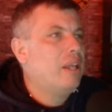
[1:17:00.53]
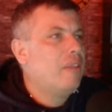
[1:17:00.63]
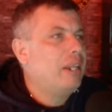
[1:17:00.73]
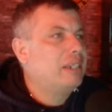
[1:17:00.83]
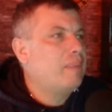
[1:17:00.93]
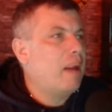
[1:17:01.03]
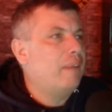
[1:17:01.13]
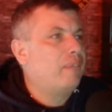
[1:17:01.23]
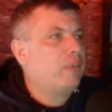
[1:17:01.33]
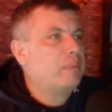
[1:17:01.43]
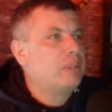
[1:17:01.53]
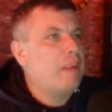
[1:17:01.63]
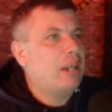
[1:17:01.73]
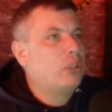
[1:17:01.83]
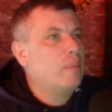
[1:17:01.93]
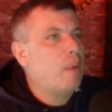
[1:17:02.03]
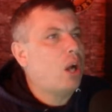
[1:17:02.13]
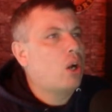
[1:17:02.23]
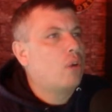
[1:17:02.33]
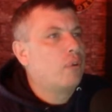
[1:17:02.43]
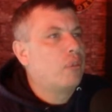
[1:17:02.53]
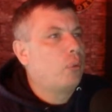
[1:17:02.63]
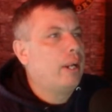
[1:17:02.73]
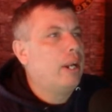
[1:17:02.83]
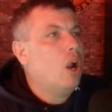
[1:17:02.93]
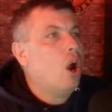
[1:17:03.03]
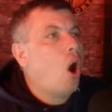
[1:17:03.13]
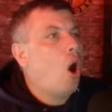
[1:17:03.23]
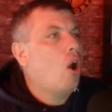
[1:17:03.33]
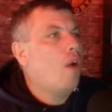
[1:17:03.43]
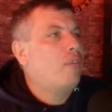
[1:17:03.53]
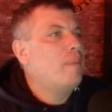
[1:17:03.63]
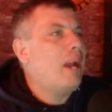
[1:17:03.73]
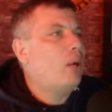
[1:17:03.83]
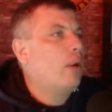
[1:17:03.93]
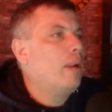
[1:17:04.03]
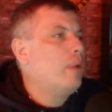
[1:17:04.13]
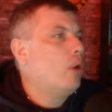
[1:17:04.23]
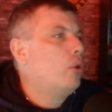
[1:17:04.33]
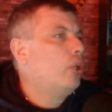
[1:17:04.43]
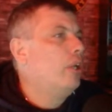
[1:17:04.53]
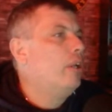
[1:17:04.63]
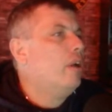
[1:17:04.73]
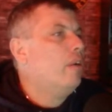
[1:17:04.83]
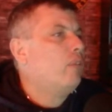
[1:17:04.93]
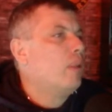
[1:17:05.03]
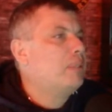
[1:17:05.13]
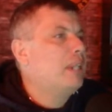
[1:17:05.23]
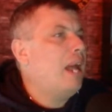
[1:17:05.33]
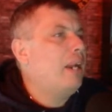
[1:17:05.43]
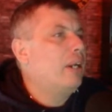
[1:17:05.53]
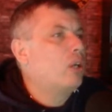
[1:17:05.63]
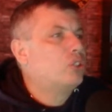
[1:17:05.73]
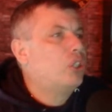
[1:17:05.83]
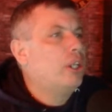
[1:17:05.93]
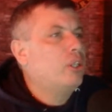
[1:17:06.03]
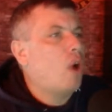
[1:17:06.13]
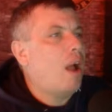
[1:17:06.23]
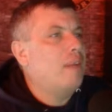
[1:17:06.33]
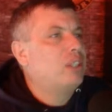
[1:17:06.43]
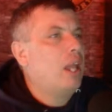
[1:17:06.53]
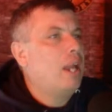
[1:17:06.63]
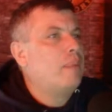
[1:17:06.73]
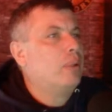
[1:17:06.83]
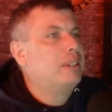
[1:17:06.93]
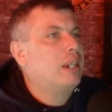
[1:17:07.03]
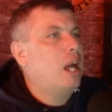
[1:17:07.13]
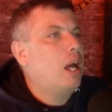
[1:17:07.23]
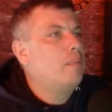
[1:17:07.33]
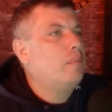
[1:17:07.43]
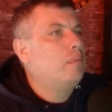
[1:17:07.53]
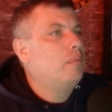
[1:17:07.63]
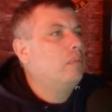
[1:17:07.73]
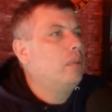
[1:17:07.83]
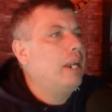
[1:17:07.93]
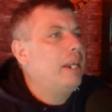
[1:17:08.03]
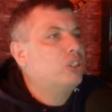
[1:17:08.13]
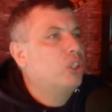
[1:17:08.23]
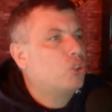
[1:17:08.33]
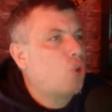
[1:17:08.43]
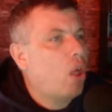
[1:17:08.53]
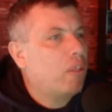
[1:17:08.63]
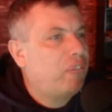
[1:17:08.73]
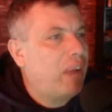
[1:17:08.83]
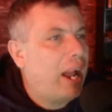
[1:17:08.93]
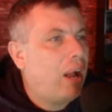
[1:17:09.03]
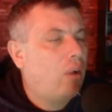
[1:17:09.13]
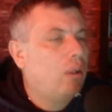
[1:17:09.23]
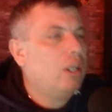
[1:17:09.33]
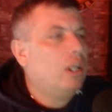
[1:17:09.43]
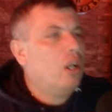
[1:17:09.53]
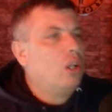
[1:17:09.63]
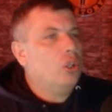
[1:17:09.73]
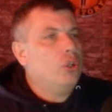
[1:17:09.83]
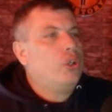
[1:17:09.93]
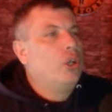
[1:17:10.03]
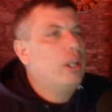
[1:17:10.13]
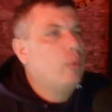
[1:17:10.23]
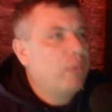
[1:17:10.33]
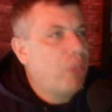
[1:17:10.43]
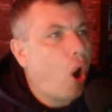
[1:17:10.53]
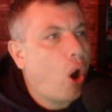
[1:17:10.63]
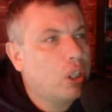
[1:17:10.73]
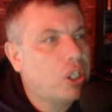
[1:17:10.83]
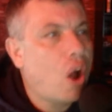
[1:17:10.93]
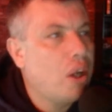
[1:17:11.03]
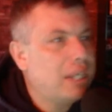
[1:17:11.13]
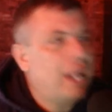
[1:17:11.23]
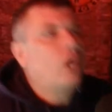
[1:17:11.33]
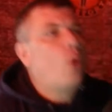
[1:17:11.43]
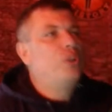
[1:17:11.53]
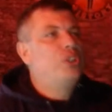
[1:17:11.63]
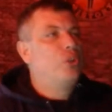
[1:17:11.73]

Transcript: thinks about it, flips it back to Mbako for three. Hard off the back rim, no good. Flips it out. Here goes Goody, drives the lane, puts it up, and he's going to draw the foul. Luke Goody with the hard contact going to the